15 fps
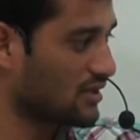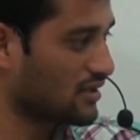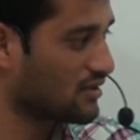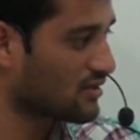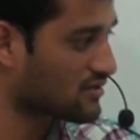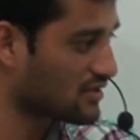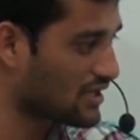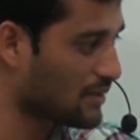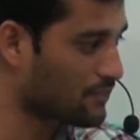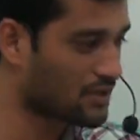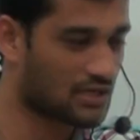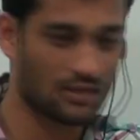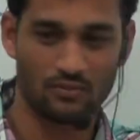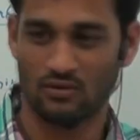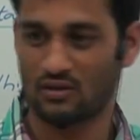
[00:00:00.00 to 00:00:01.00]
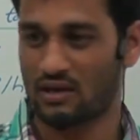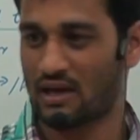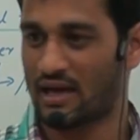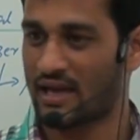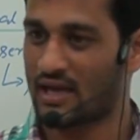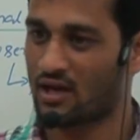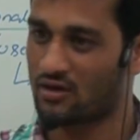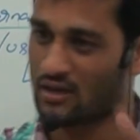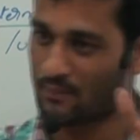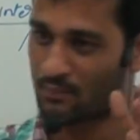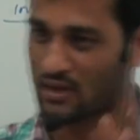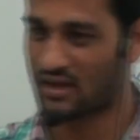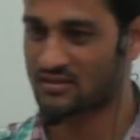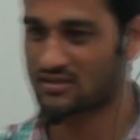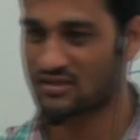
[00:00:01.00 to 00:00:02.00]
In this E M P table, I have
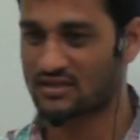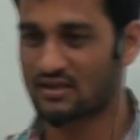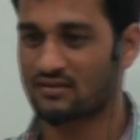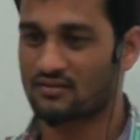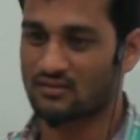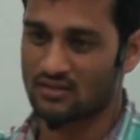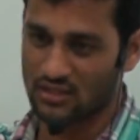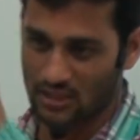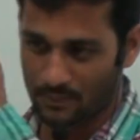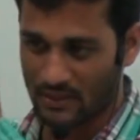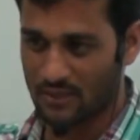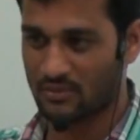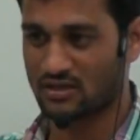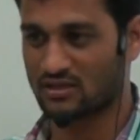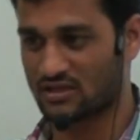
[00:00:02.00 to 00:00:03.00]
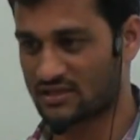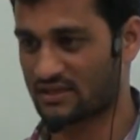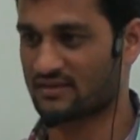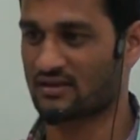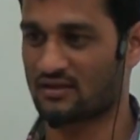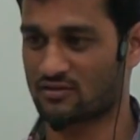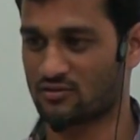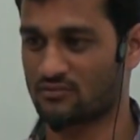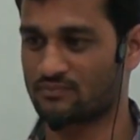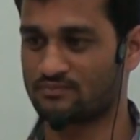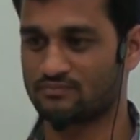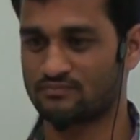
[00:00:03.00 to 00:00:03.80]
employees details, department details also.